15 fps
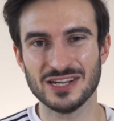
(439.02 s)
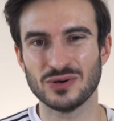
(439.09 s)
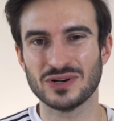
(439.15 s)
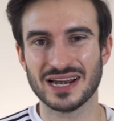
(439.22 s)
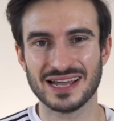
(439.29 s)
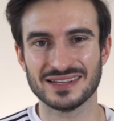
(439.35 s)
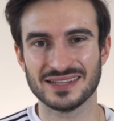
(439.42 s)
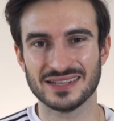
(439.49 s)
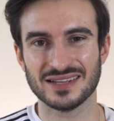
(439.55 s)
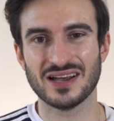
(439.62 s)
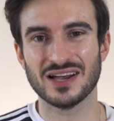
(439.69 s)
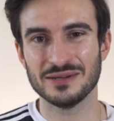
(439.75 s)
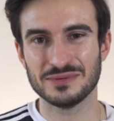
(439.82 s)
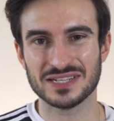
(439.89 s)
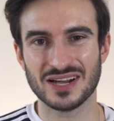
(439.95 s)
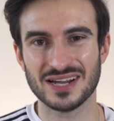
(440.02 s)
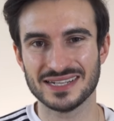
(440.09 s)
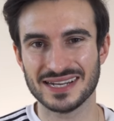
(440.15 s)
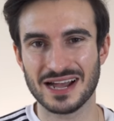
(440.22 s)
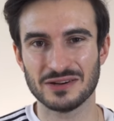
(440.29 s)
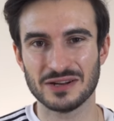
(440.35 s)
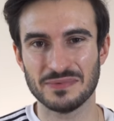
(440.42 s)
you're glad that the hype's died
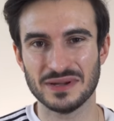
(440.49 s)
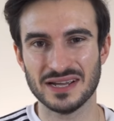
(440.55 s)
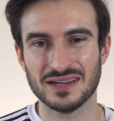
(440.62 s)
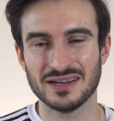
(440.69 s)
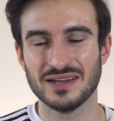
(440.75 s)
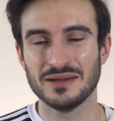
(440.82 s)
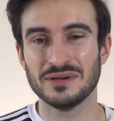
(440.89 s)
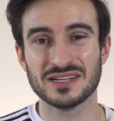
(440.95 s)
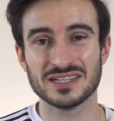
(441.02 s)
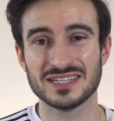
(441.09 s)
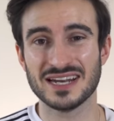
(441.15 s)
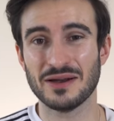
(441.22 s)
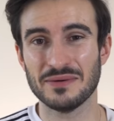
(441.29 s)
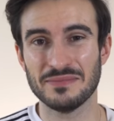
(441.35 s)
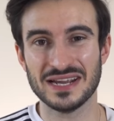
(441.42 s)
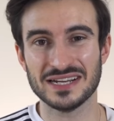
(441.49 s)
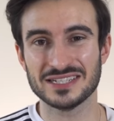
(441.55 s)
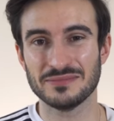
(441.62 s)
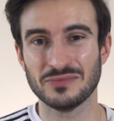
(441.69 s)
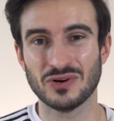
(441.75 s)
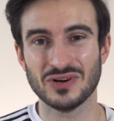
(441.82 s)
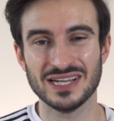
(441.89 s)
down a bit, because now it makes
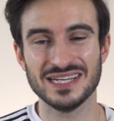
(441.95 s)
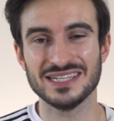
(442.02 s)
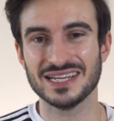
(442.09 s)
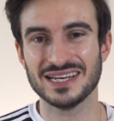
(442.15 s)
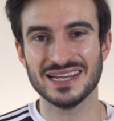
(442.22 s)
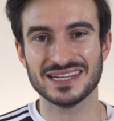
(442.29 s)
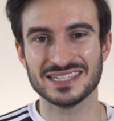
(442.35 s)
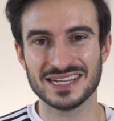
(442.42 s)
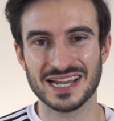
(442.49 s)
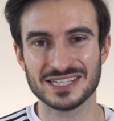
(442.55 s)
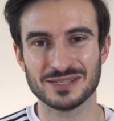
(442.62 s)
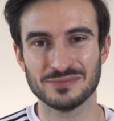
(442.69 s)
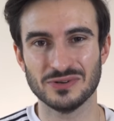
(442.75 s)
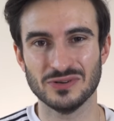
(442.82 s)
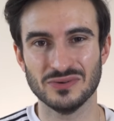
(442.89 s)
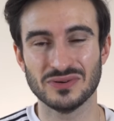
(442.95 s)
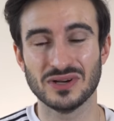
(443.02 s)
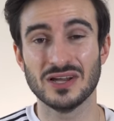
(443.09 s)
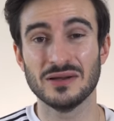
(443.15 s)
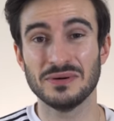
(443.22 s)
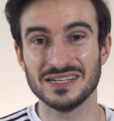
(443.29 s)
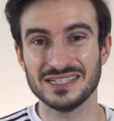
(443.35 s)
them more easily accessible.
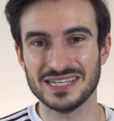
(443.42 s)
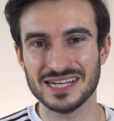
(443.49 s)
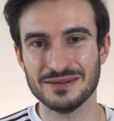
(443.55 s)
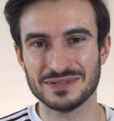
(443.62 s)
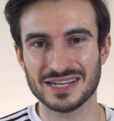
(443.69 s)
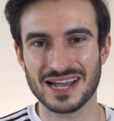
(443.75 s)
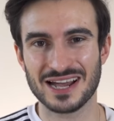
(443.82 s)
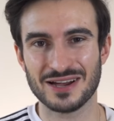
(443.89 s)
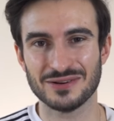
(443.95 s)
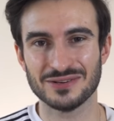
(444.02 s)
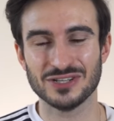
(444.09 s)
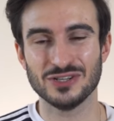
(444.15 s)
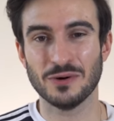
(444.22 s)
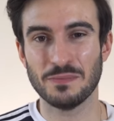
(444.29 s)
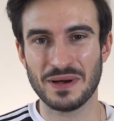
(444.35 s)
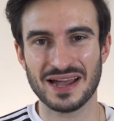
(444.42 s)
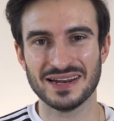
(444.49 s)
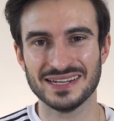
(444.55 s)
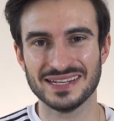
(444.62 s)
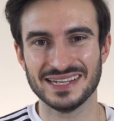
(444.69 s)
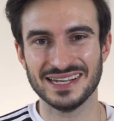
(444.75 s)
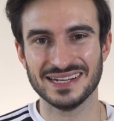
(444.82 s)
But deep down, you're
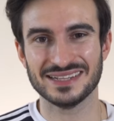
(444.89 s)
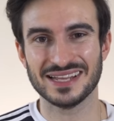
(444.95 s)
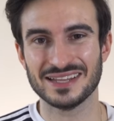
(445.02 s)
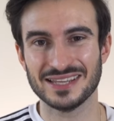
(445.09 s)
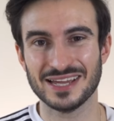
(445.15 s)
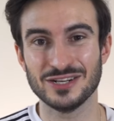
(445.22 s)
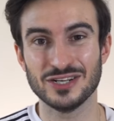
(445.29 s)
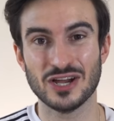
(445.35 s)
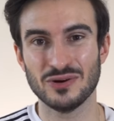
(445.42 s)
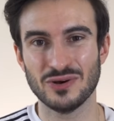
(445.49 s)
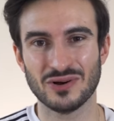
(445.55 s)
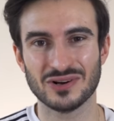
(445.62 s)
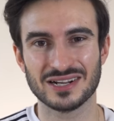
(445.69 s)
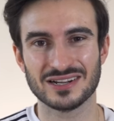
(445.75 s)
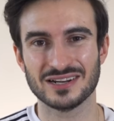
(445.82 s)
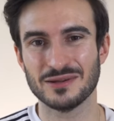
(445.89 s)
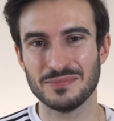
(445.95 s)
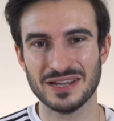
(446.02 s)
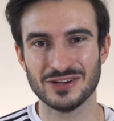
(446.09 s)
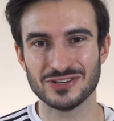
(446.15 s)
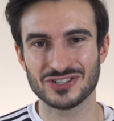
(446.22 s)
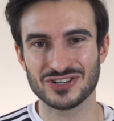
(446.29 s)
panicking that they're no longer going to
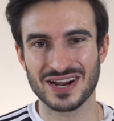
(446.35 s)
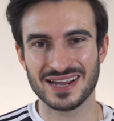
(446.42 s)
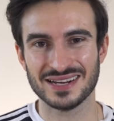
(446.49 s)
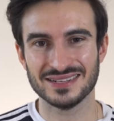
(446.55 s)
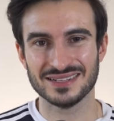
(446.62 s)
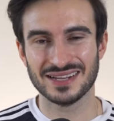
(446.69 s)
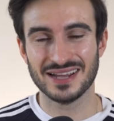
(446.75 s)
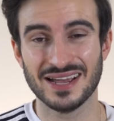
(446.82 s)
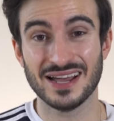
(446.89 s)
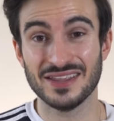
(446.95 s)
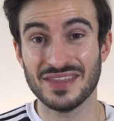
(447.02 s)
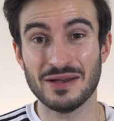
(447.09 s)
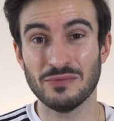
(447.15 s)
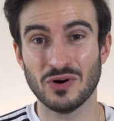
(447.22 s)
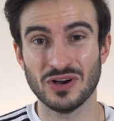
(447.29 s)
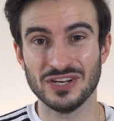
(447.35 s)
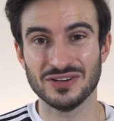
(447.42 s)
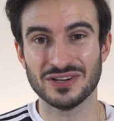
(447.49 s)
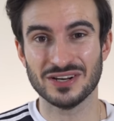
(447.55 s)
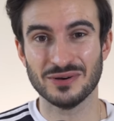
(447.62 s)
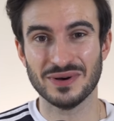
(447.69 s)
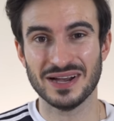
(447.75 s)
be on trend. And then what are you going to